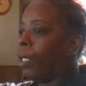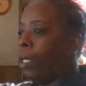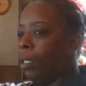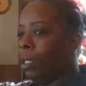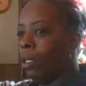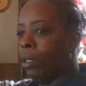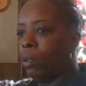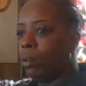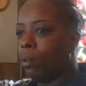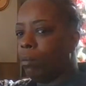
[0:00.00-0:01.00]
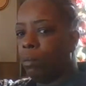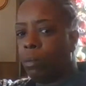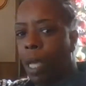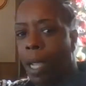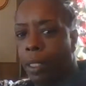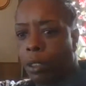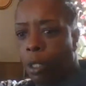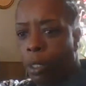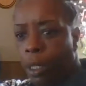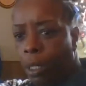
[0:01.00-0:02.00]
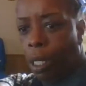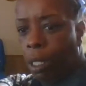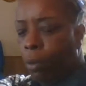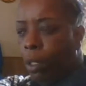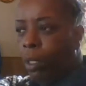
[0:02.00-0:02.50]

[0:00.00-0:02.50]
And uh I had to turn the off.